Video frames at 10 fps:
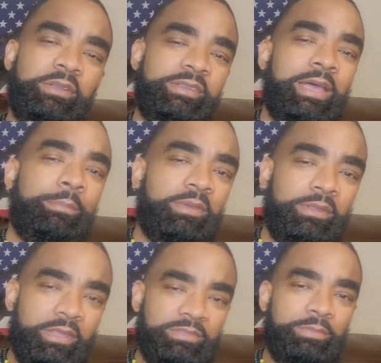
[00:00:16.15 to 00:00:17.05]
a topic
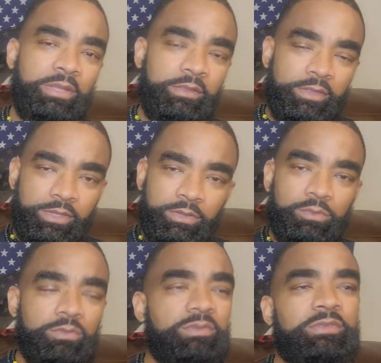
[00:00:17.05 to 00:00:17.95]
that's been in the
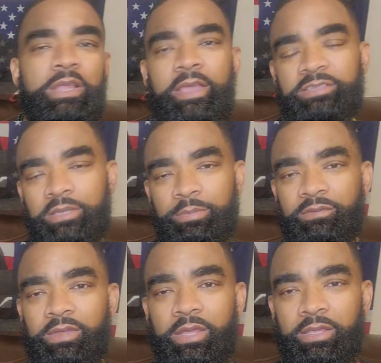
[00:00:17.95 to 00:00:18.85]
news last couple
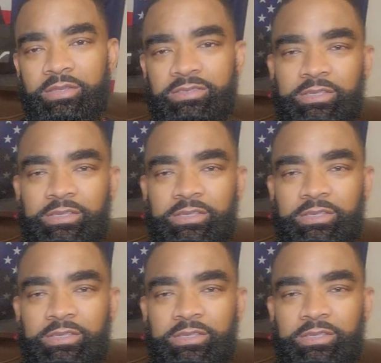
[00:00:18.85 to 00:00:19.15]
of days,